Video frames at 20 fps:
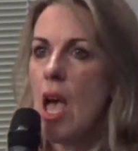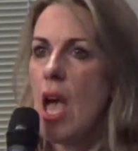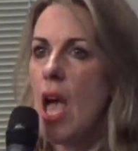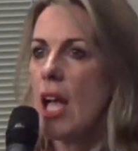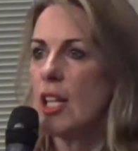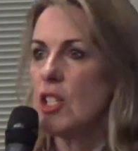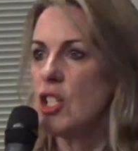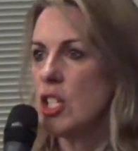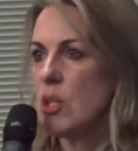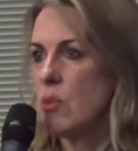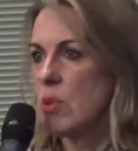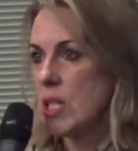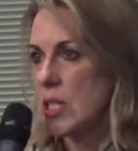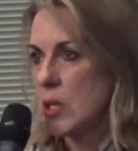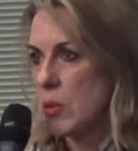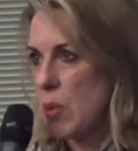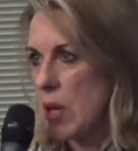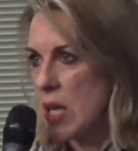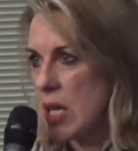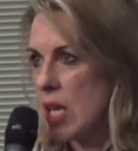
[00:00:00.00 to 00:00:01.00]
And she was
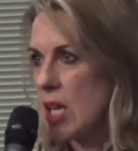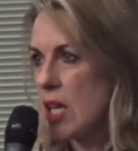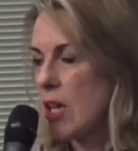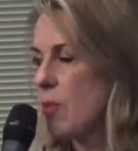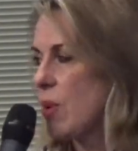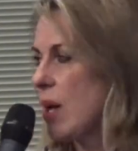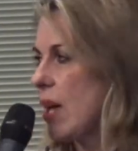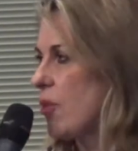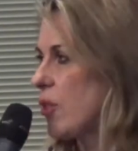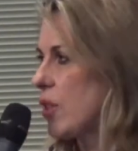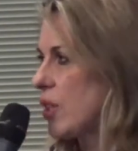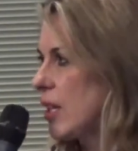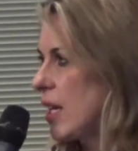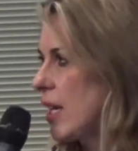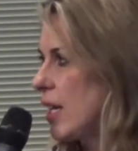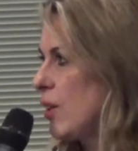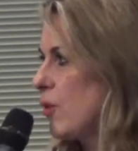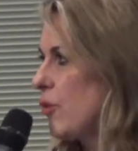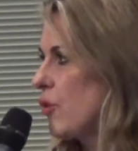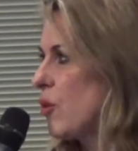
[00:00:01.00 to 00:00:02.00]
speaking about the
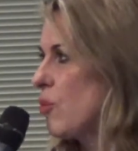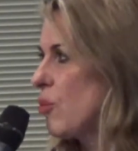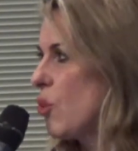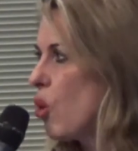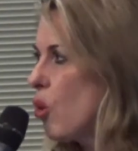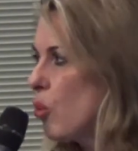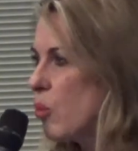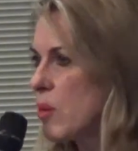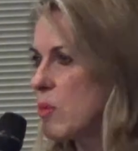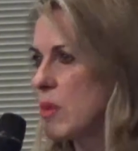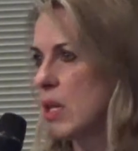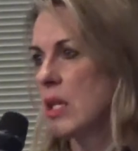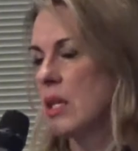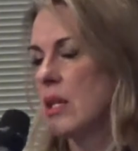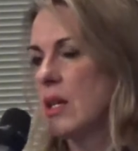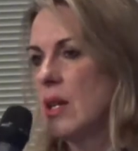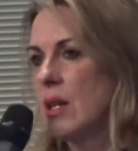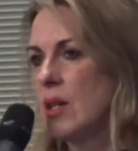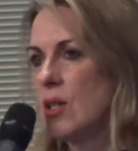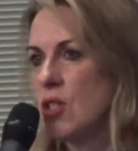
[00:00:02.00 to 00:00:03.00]
need for more women
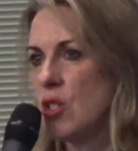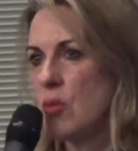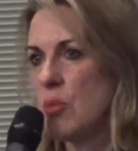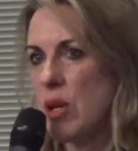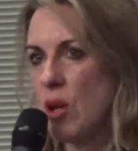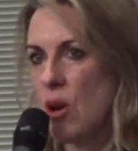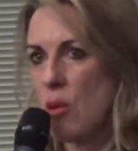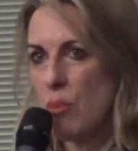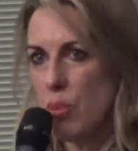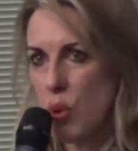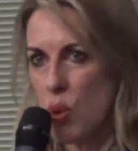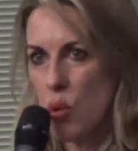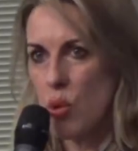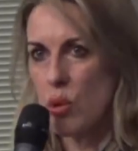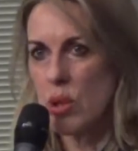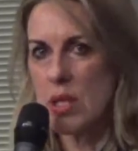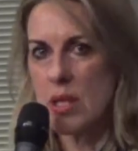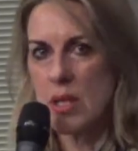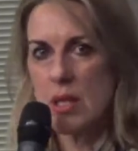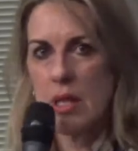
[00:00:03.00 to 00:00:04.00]
to be on
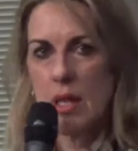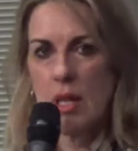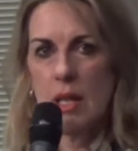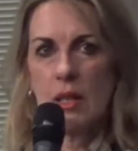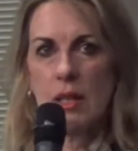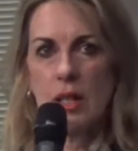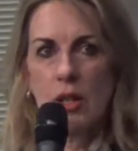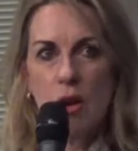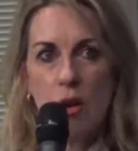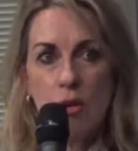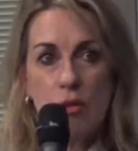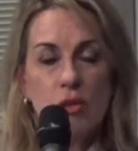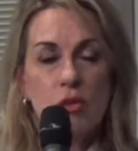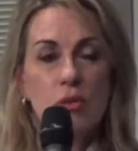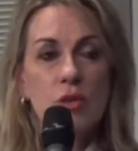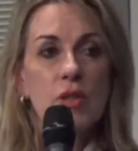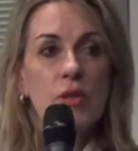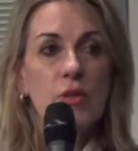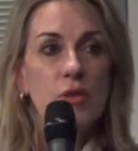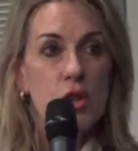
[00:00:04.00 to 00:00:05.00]
boards, and the
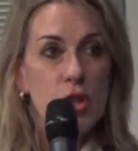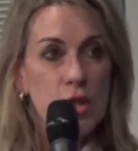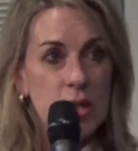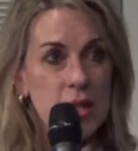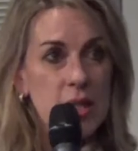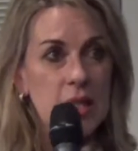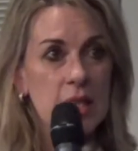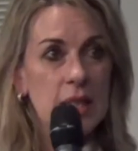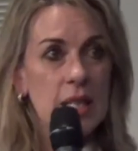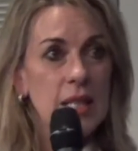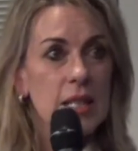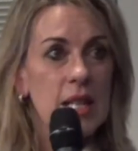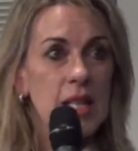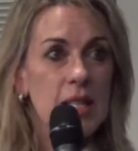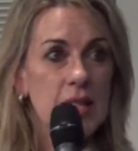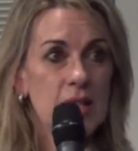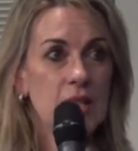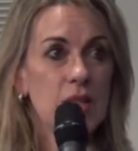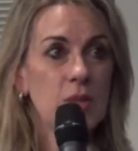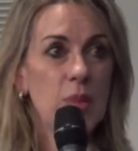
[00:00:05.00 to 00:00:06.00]
cultural diversity that
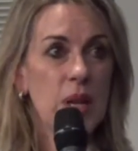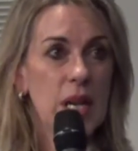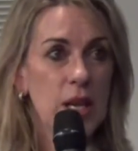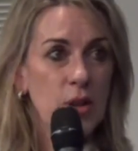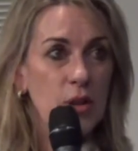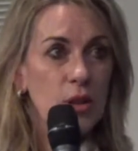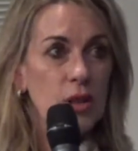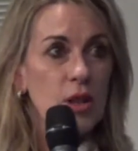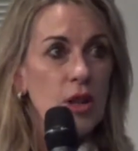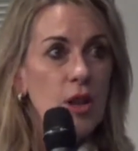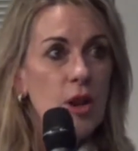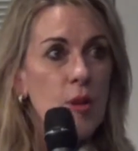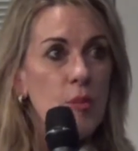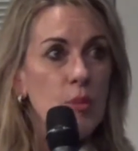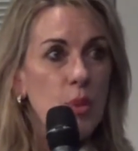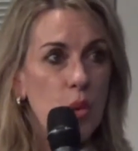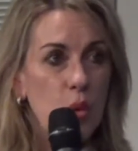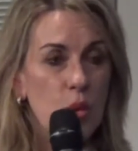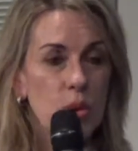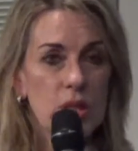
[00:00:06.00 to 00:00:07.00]
needs to be on
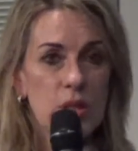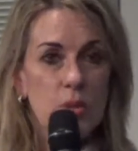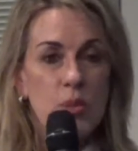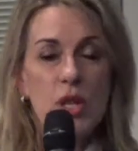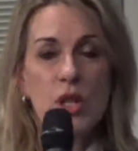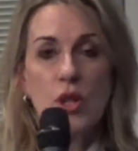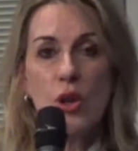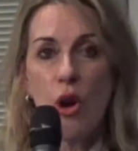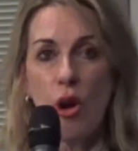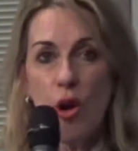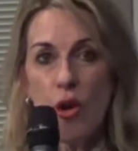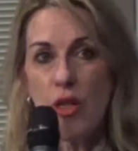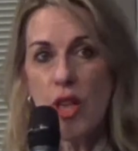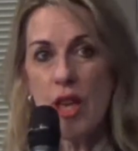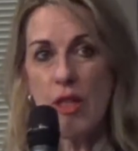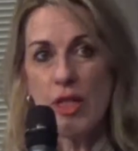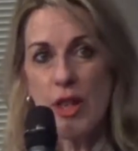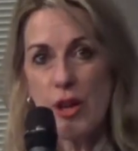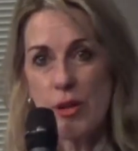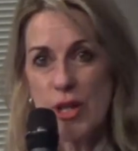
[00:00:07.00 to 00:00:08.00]
boards. We know
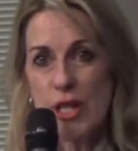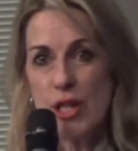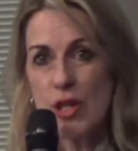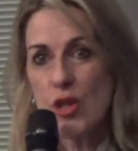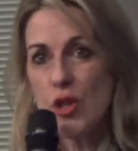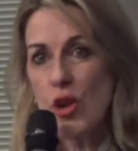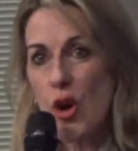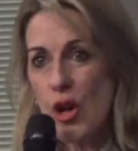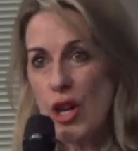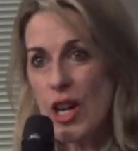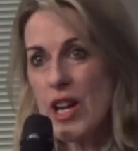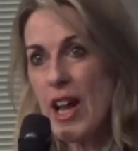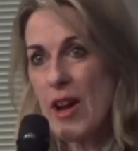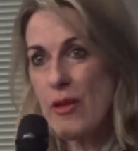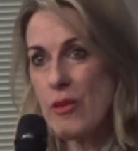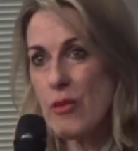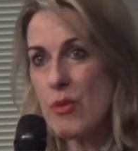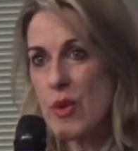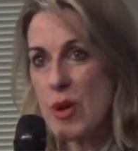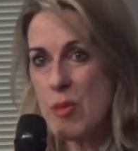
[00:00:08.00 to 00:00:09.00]
that there is not
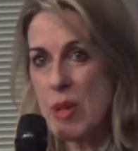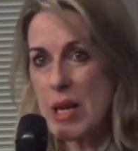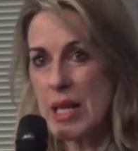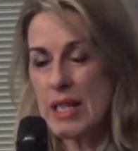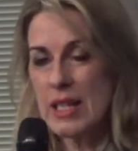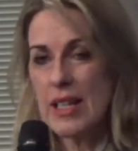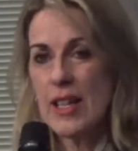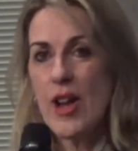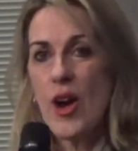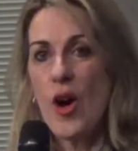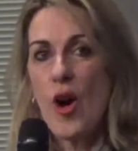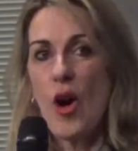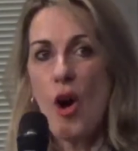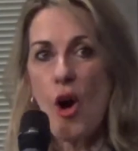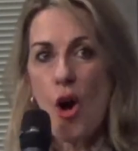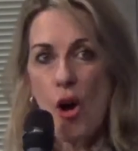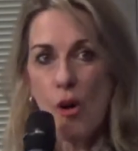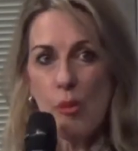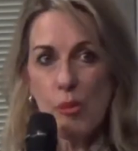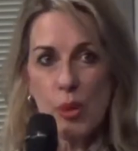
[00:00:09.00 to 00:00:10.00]
enough women
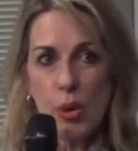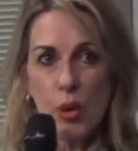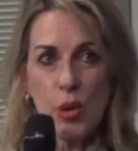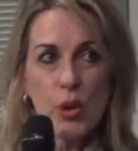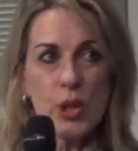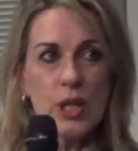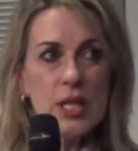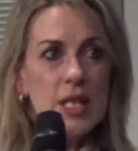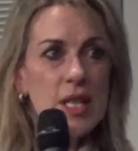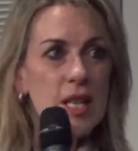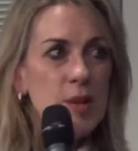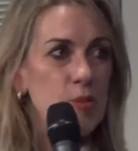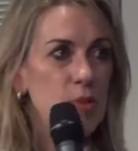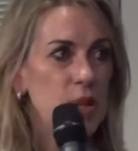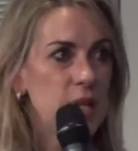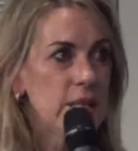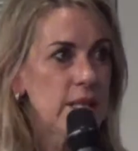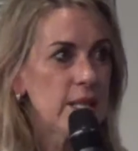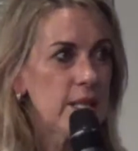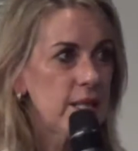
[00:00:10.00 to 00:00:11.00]
on boards in
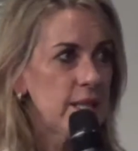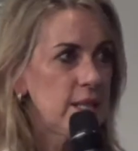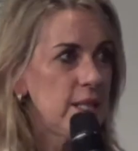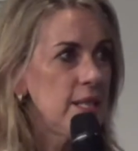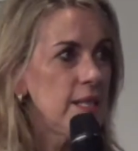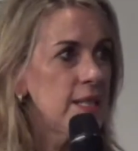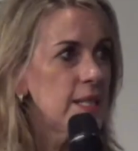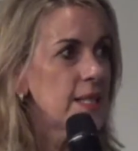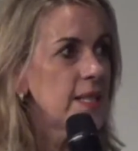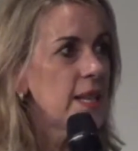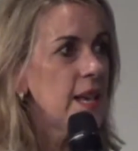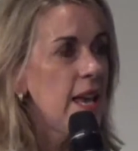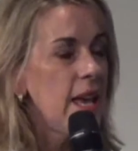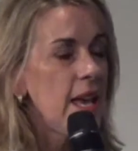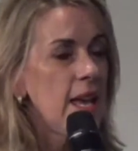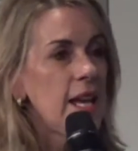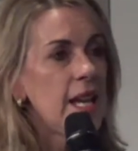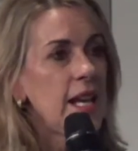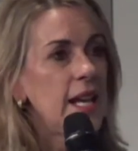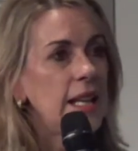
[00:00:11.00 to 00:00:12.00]
businesses,
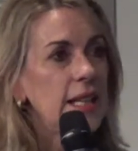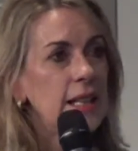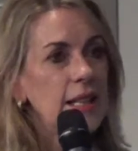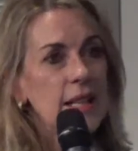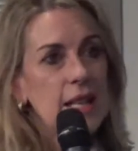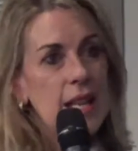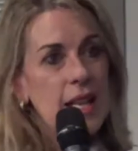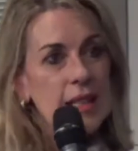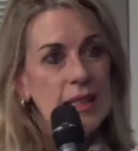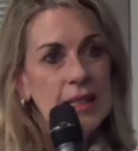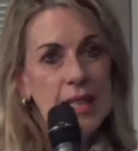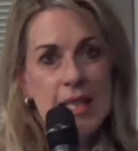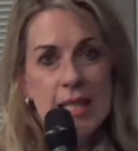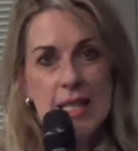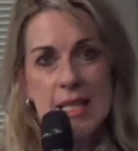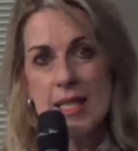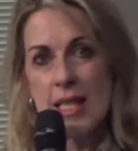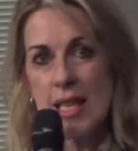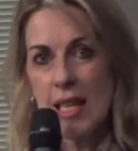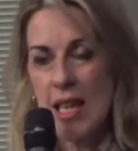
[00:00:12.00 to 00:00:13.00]
in
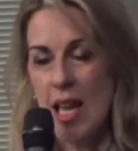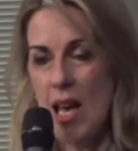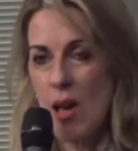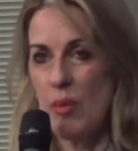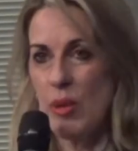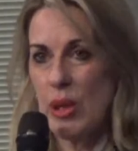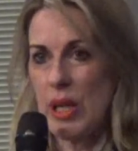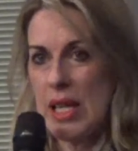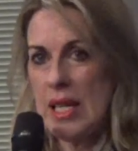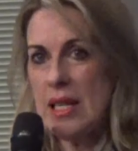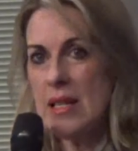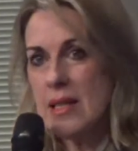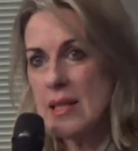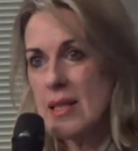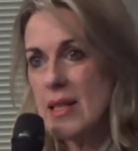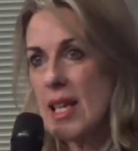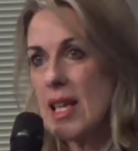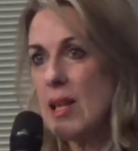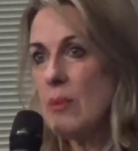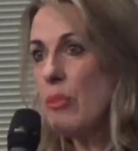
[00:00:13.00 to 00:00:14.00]
leaders in
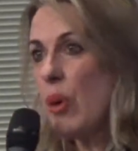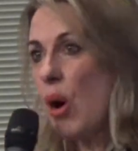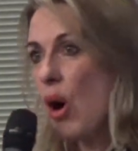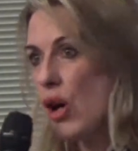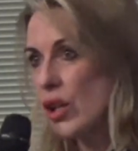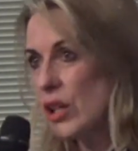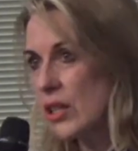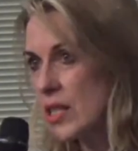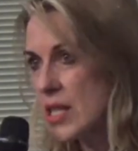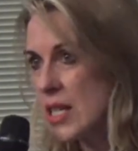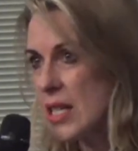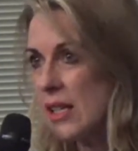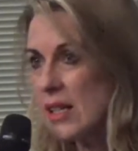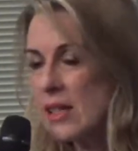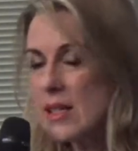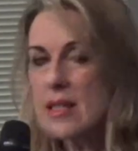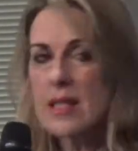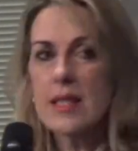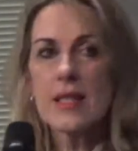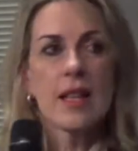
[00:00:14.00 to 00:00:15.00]
companies, in
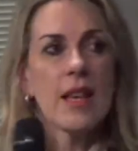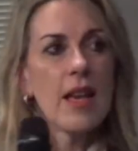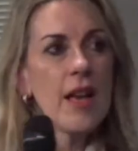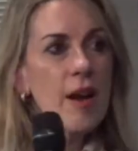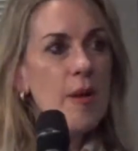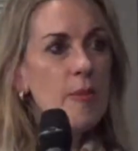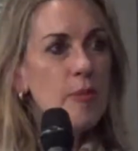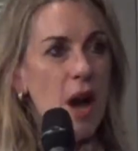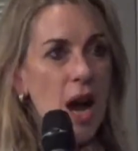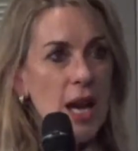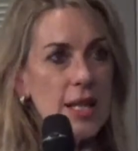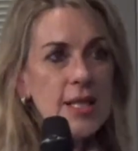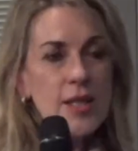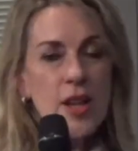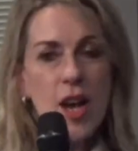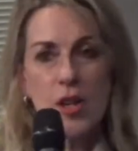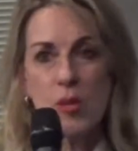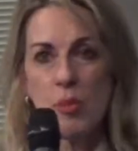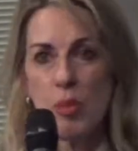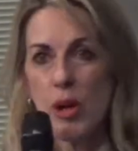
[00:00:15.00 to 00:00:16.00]
politics. My
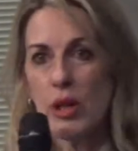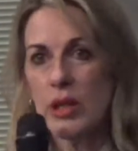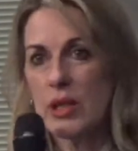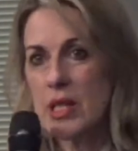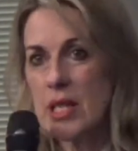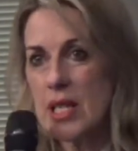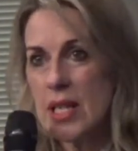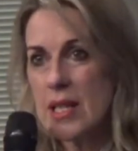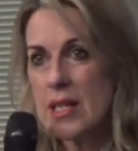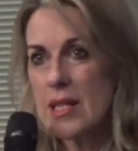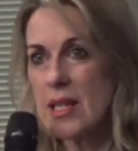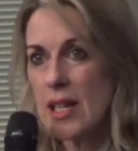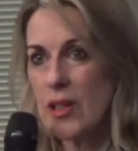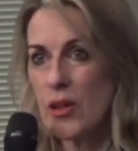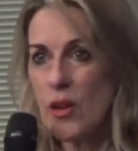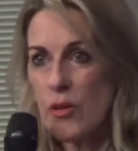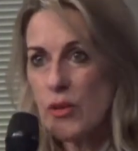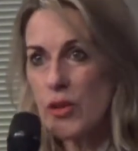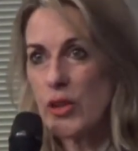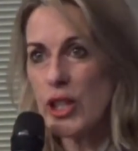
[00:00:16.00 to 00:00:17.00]
side of politics are
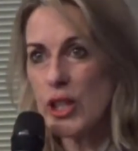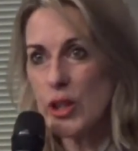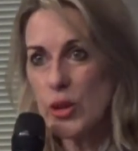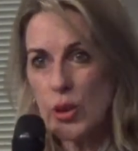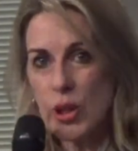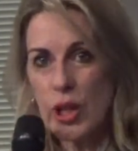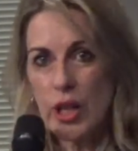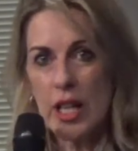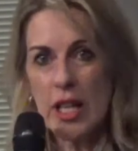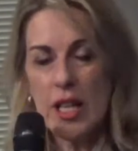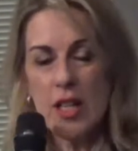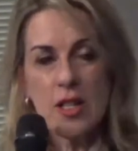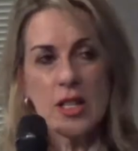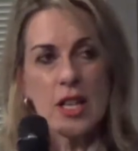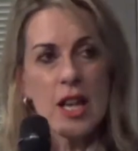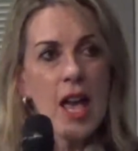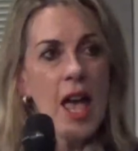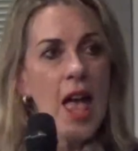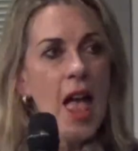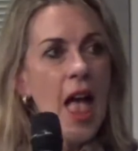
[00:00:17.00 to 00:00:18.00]
not very good at it,